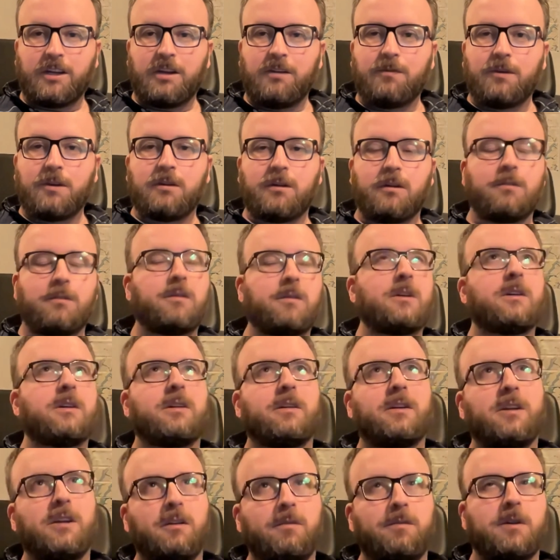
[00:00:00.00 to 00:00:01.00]
even
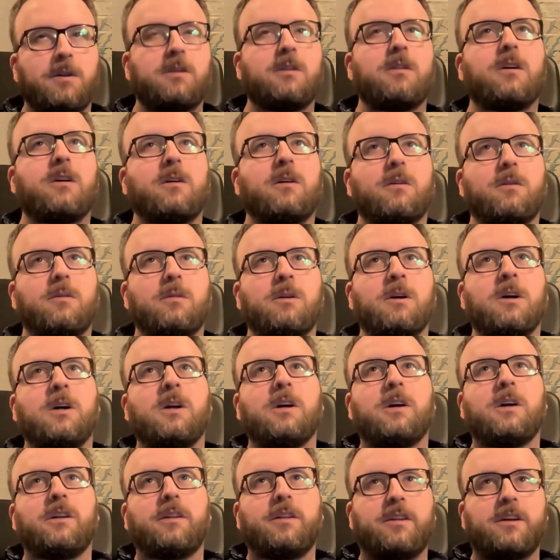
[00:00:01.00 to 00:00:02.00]
though
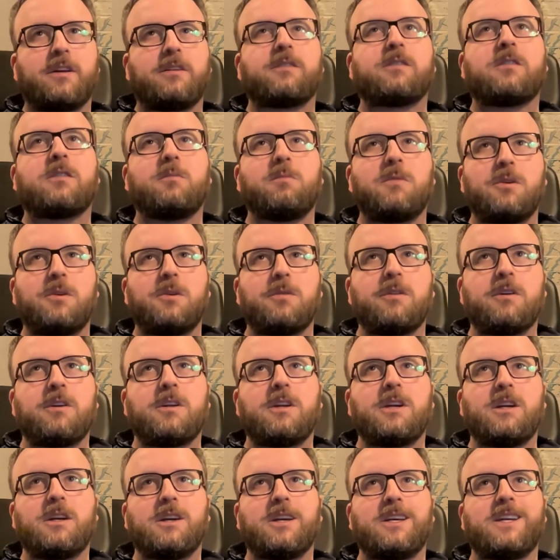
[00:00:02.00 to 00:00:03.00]
this
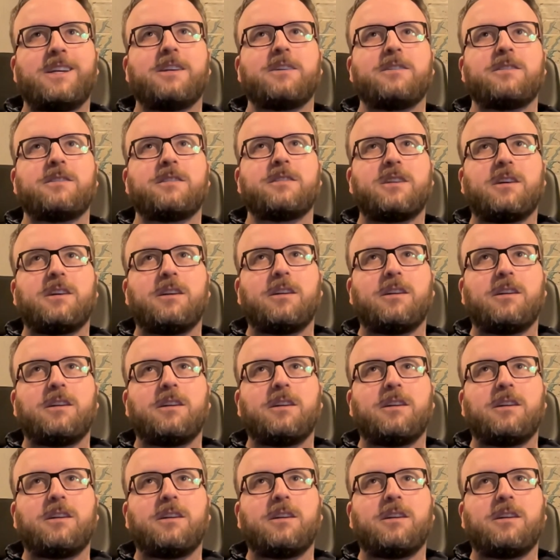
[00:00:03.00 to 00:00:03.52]
community is